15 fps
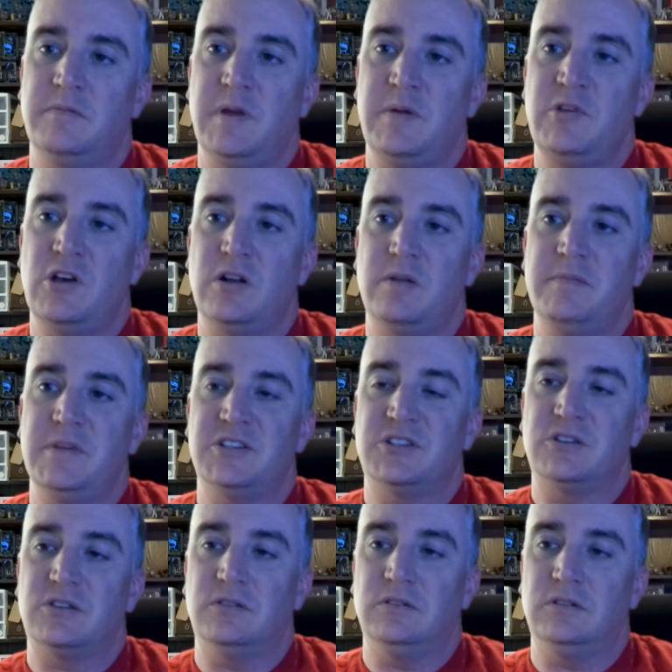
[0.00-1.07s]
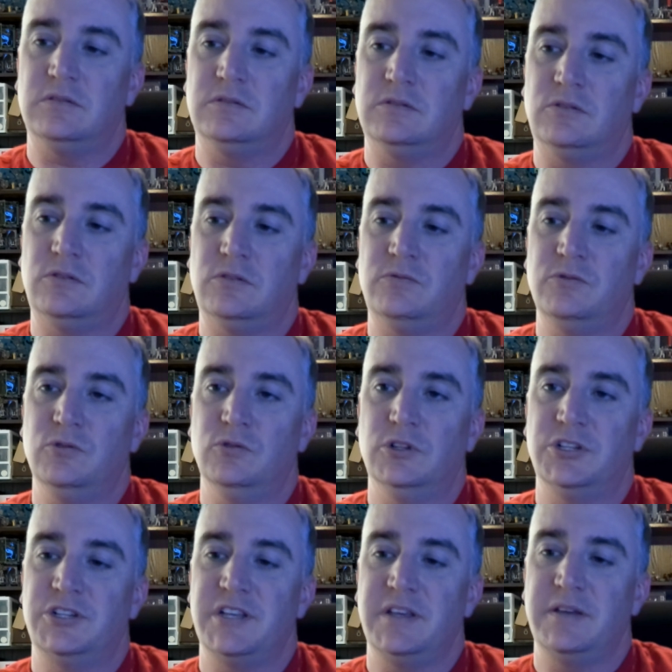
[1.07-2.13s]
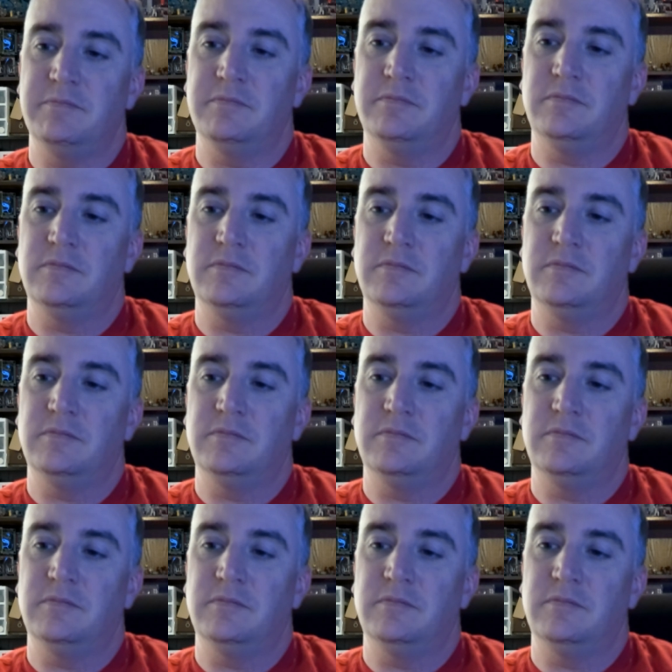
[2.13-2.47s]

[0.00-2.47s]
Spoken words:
Maybe on a mystical or a ruler team.